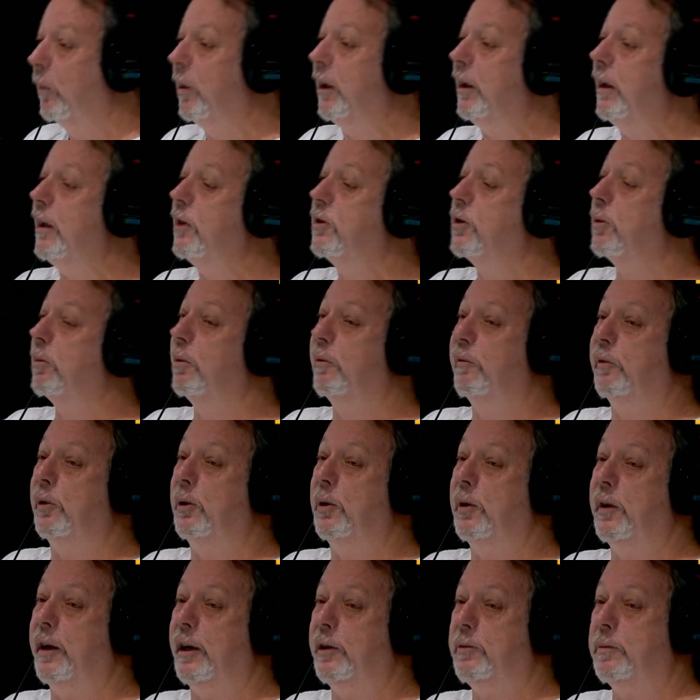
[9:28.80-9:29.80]
we need to
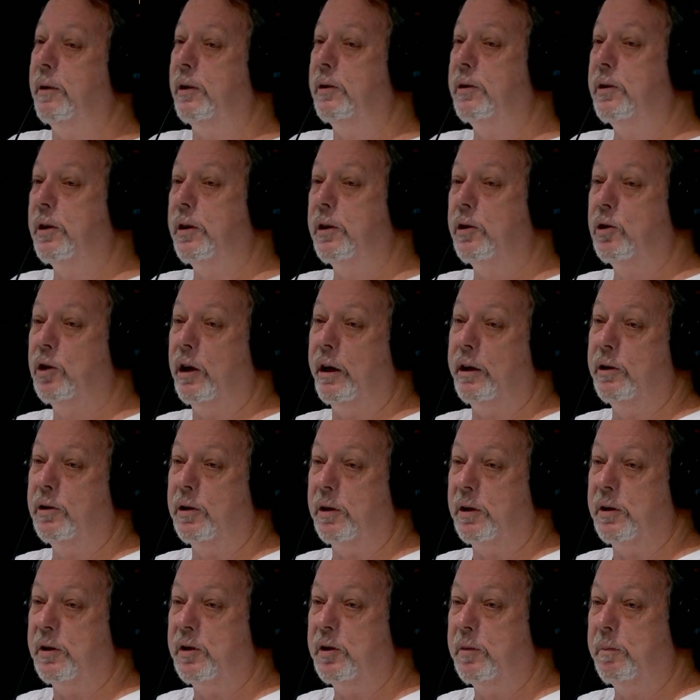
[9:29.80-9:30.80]
refer that one to the
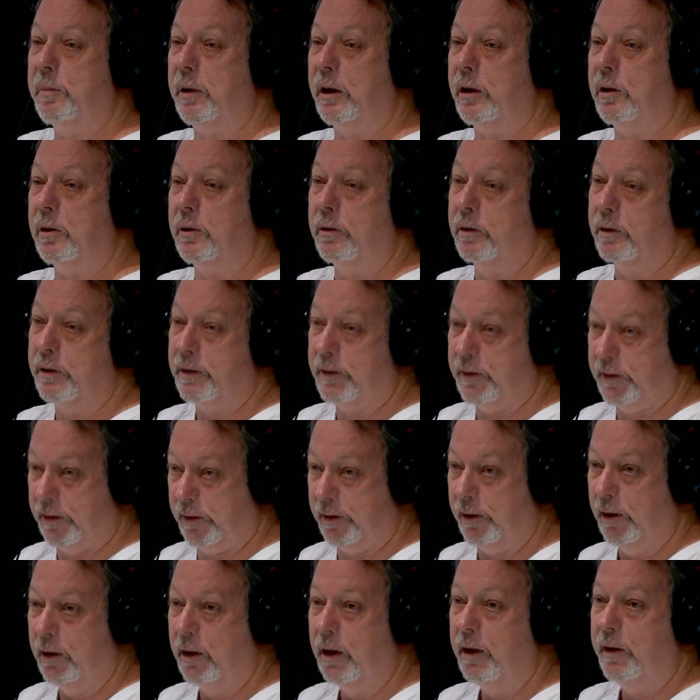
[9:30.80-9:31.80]
judges because